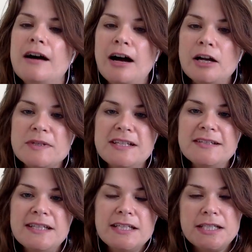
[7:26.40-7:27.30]
was
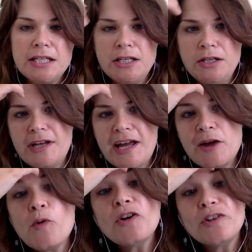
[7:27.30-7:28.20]
listening to
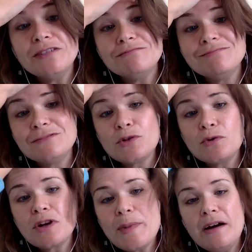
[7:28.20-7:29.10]
Kay Warren
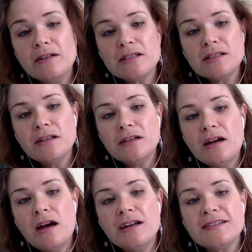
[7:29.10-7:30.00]
talk about
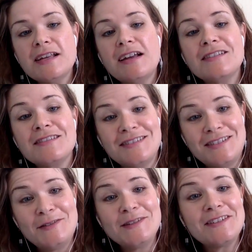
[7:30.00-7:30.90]
her son's
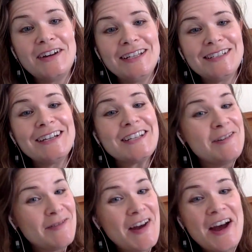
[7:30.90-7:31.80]
suicide. I don't
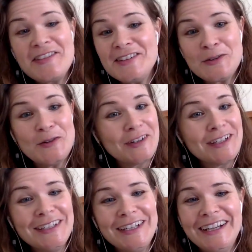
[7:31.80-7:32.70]
know if you heard the
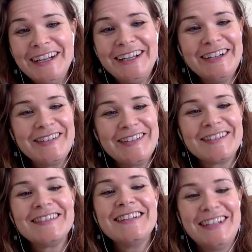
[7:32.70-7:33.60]
talk.
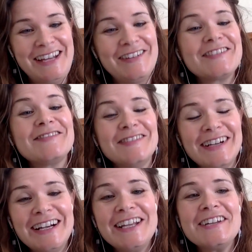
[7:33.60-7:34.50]
It was
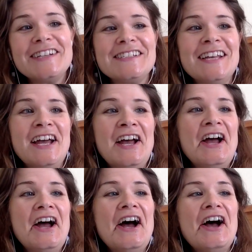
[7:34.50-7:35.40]
really good.
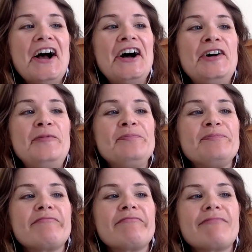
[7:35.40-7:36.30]

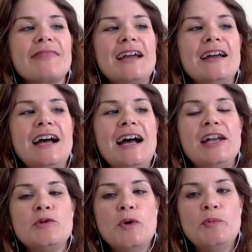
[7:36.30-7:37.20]
And
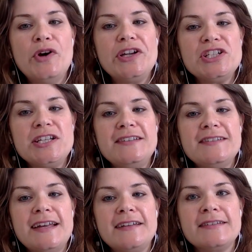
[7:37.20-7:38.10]
at one point she
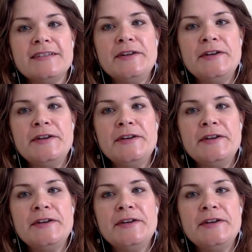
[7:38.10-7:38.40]
says,